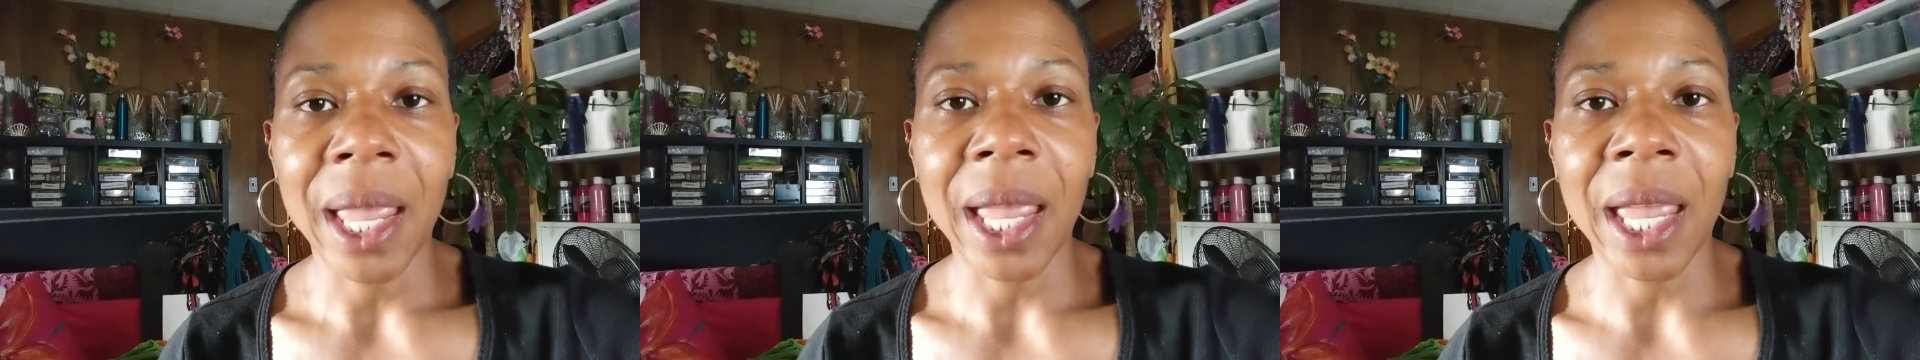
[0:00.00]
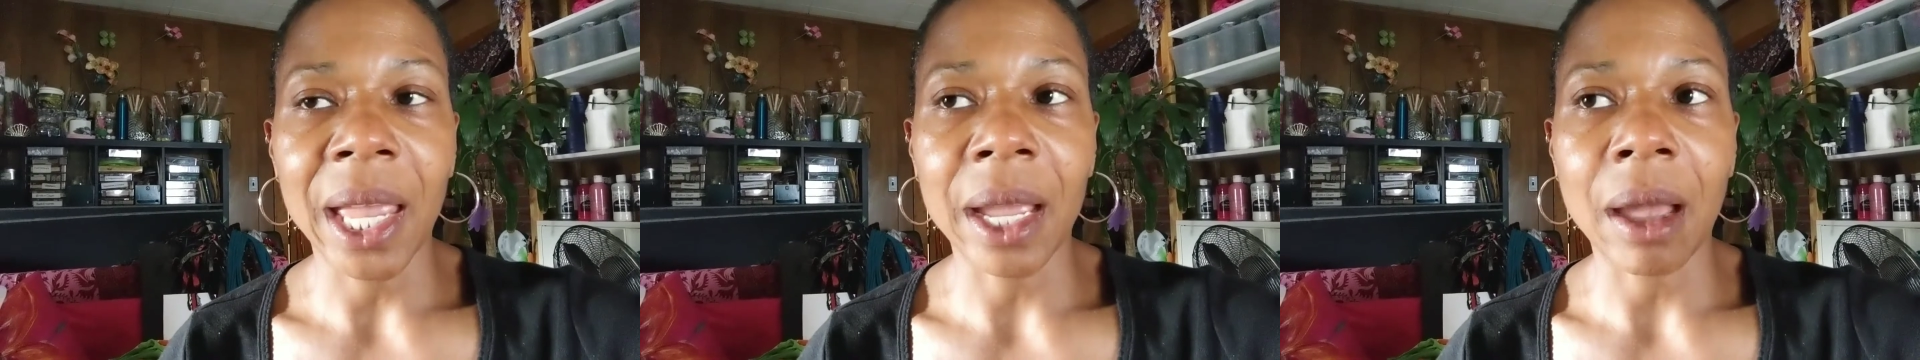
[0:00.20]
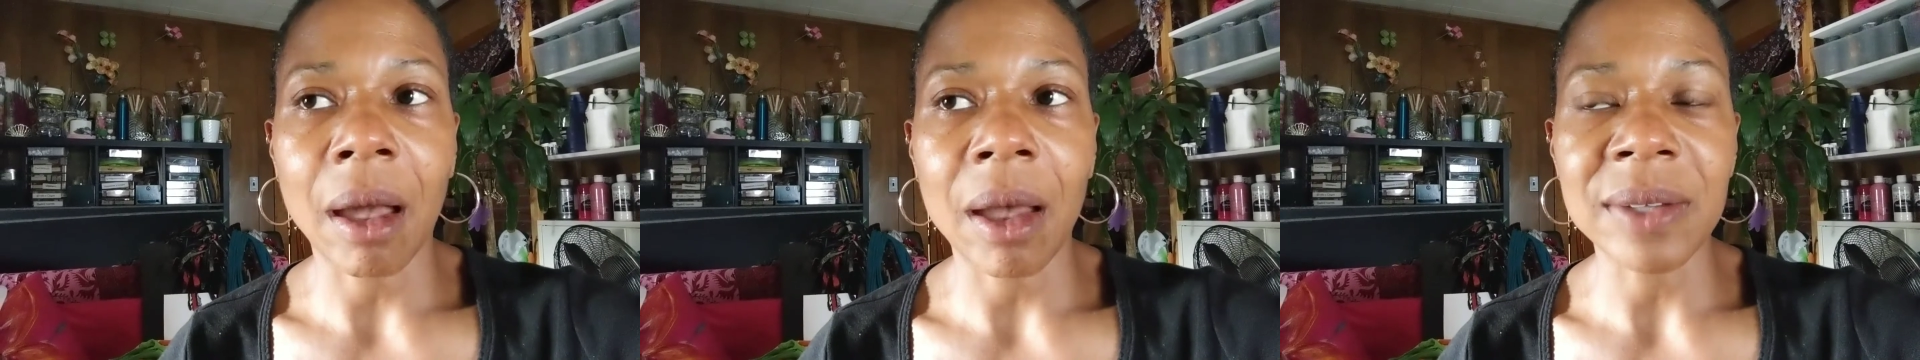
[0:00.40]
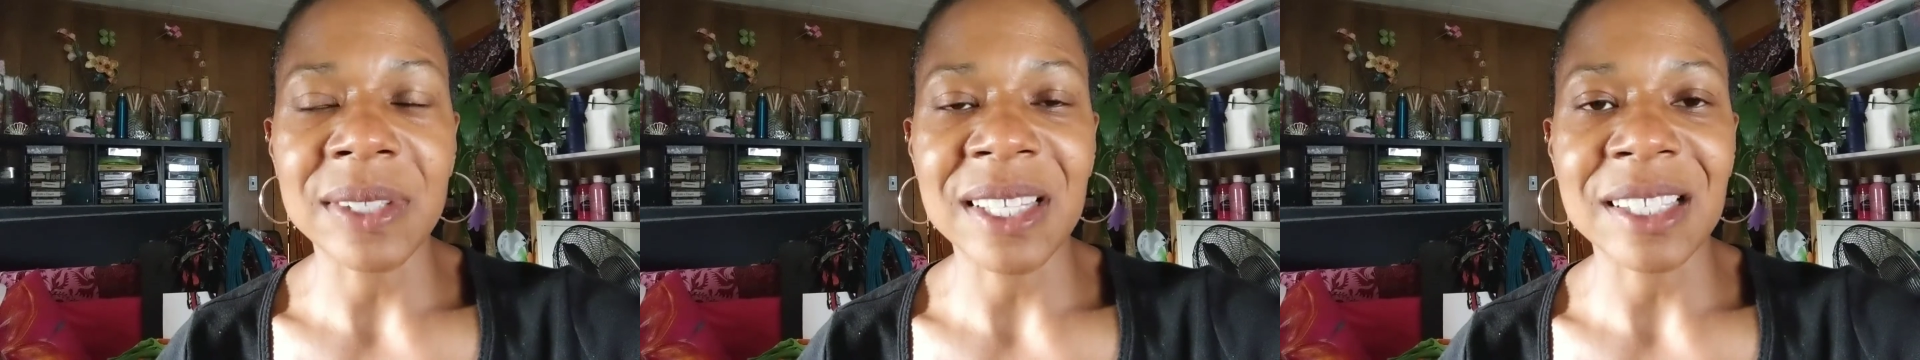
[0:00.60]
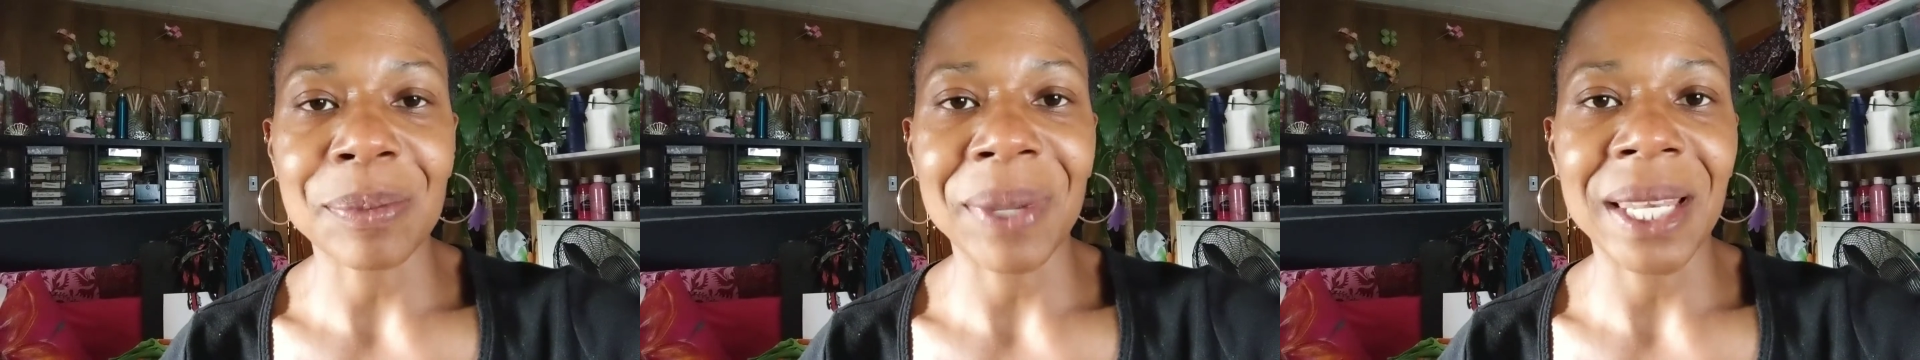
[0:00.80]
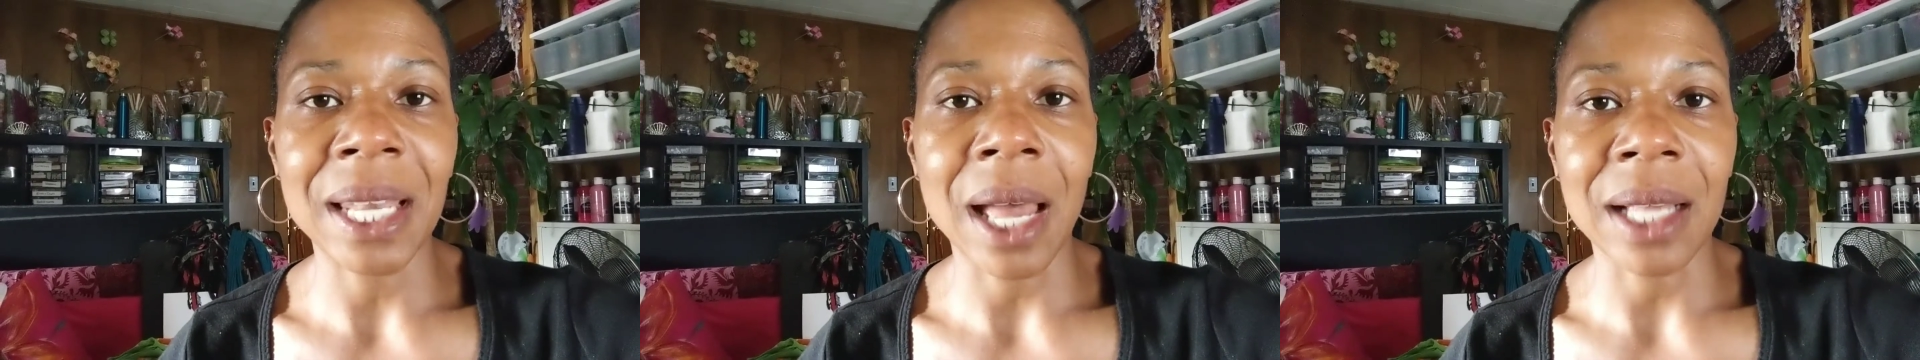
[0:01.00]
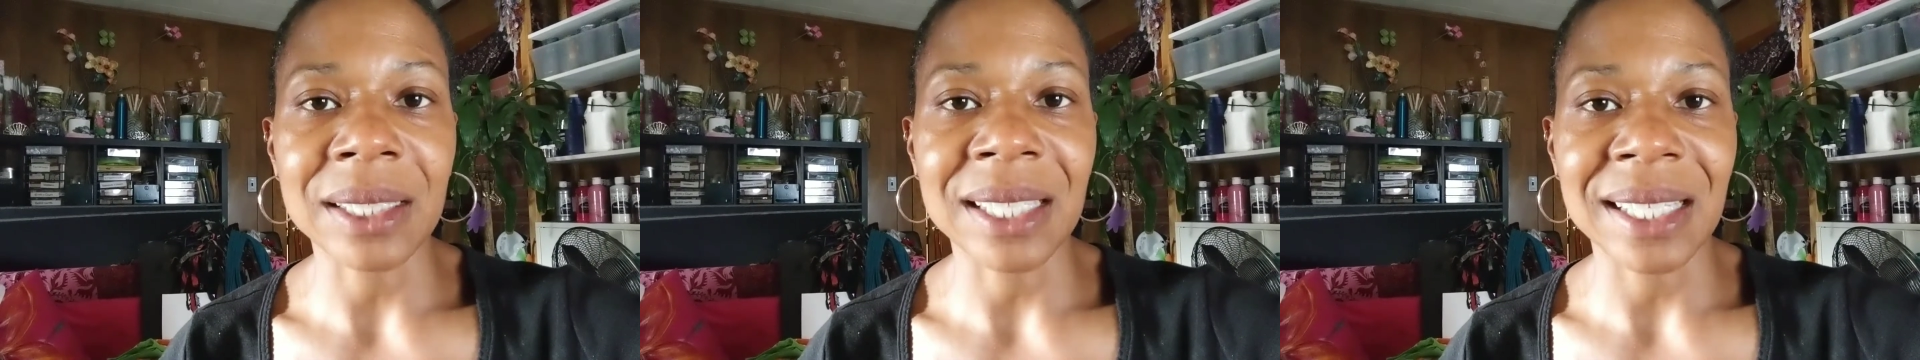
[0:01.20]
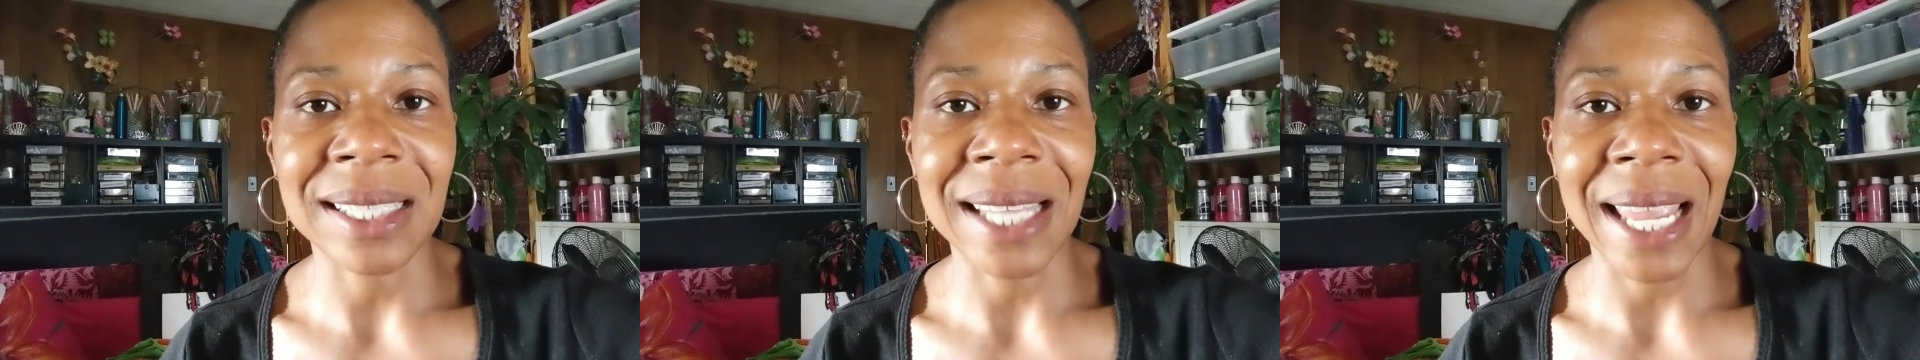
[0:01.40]
it causes me not
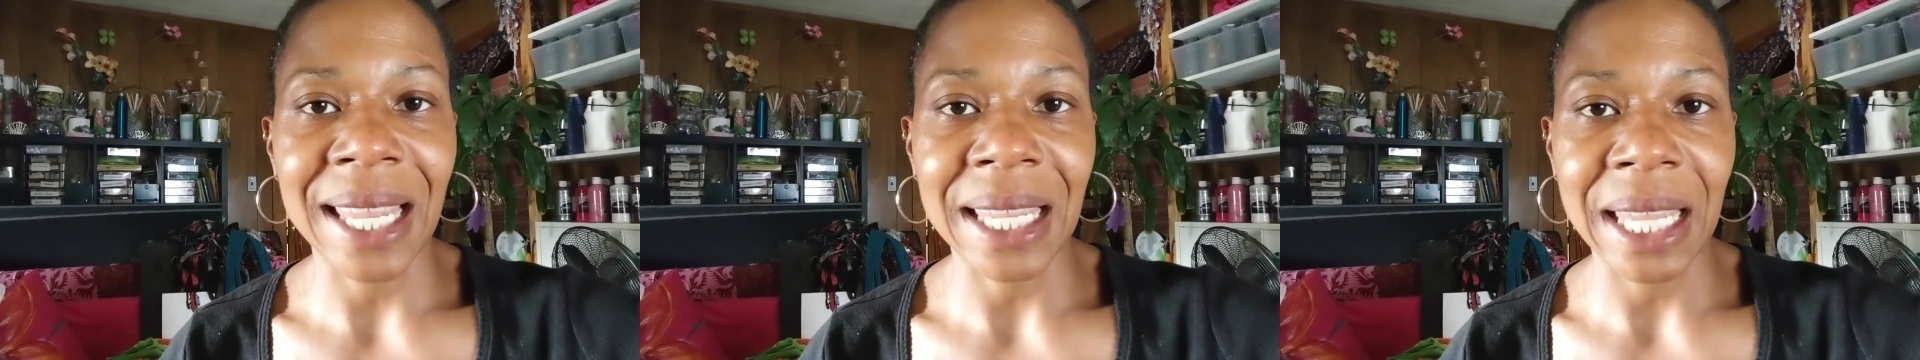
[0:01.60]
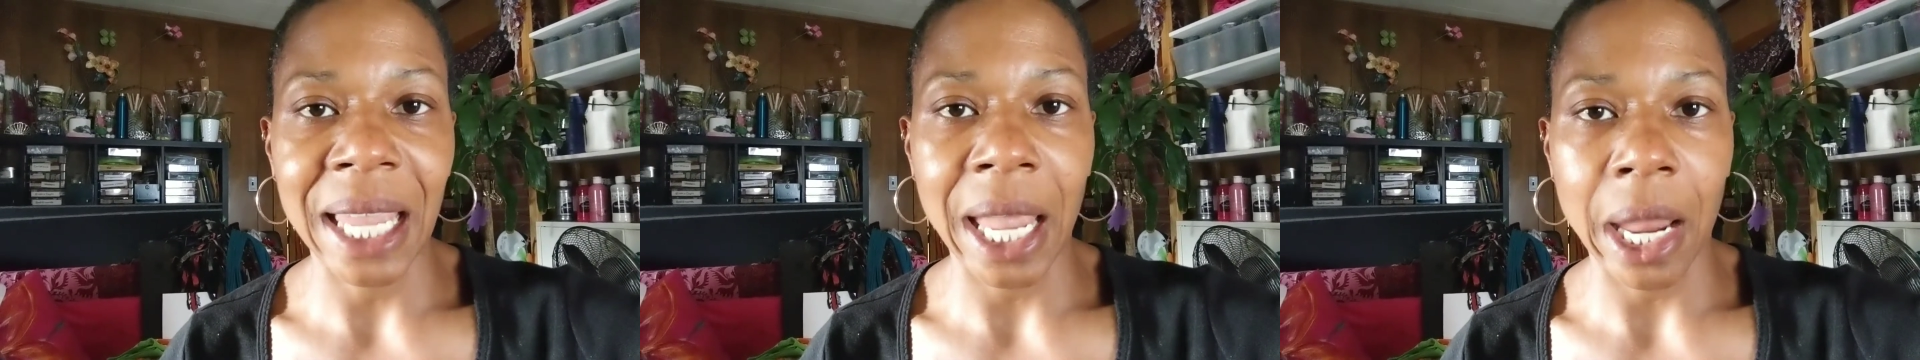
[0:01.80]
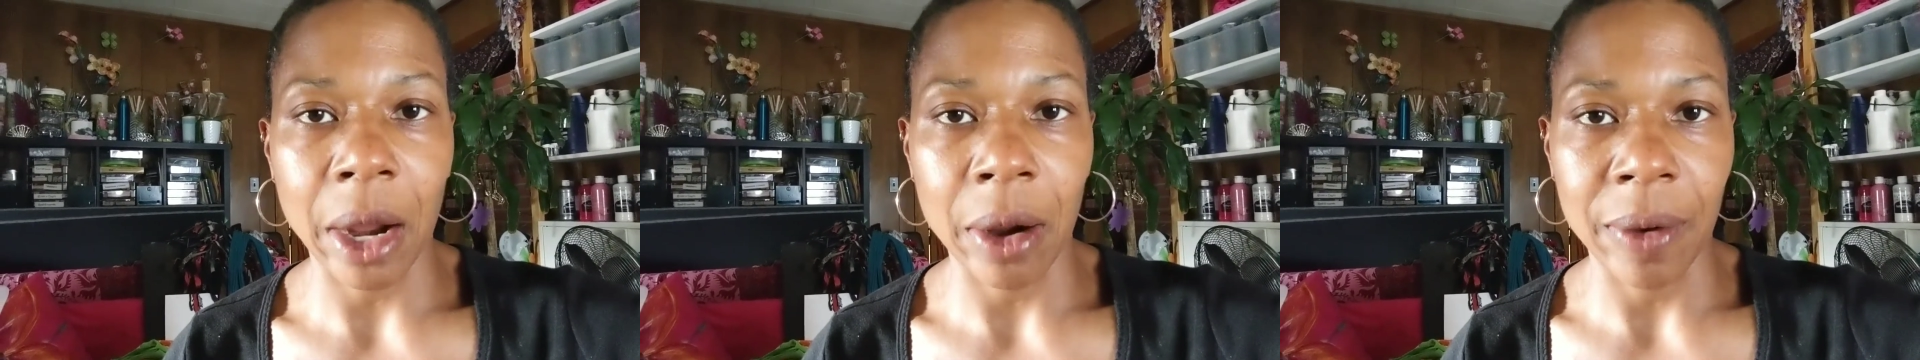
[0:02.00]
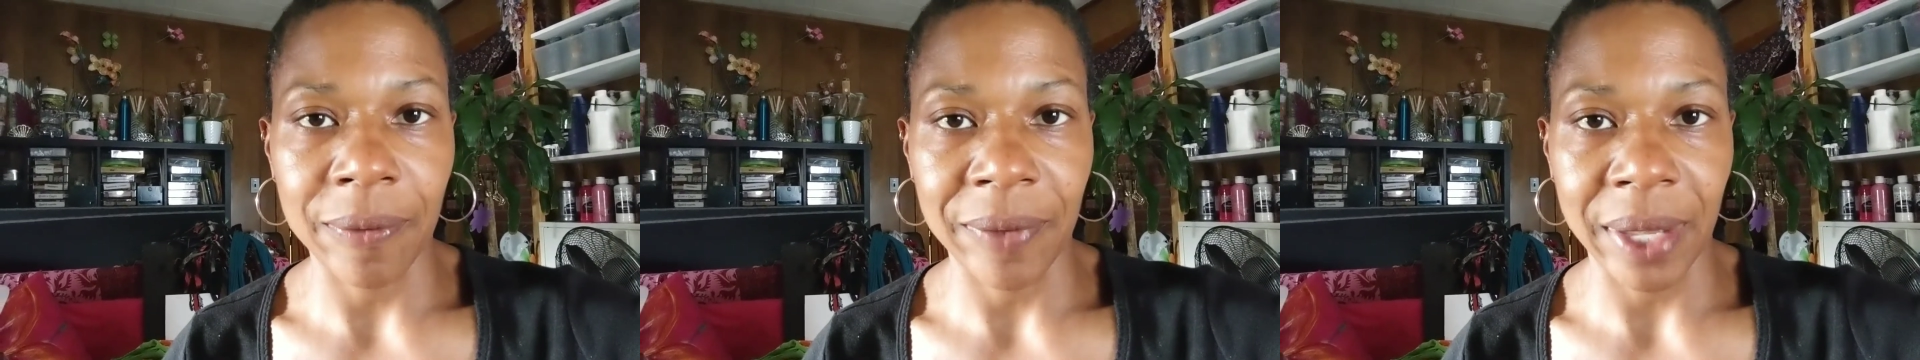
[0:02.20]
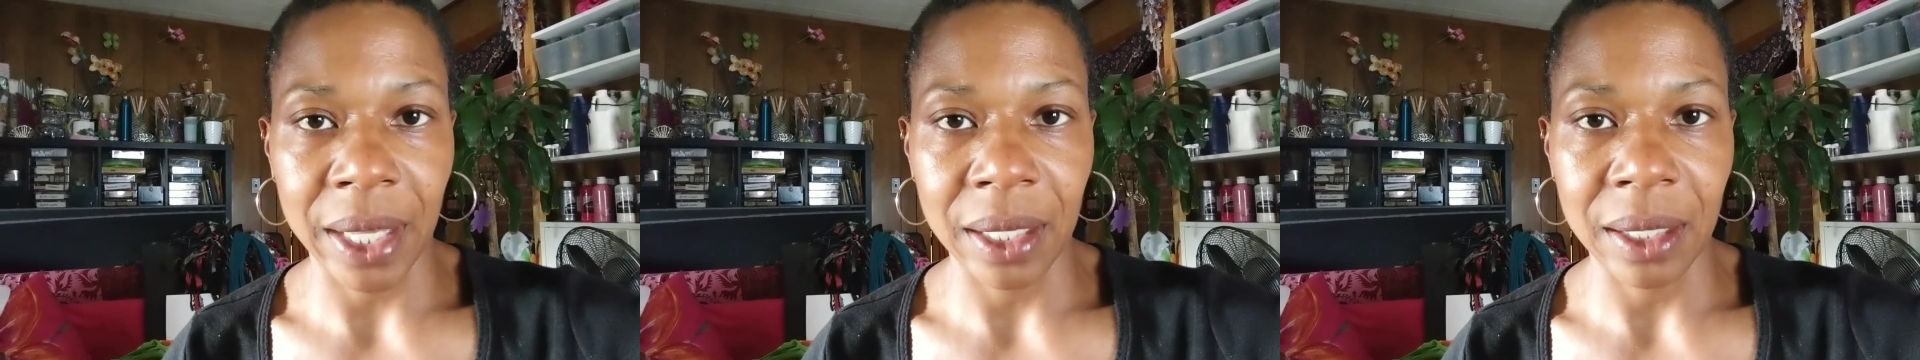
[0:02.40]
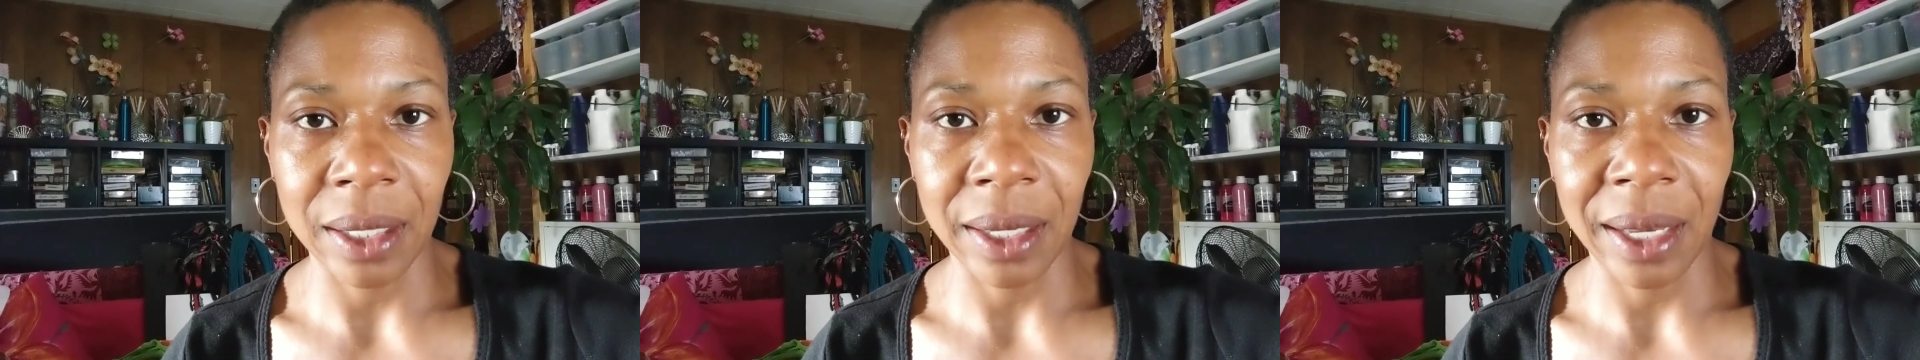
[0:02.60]
to take care of it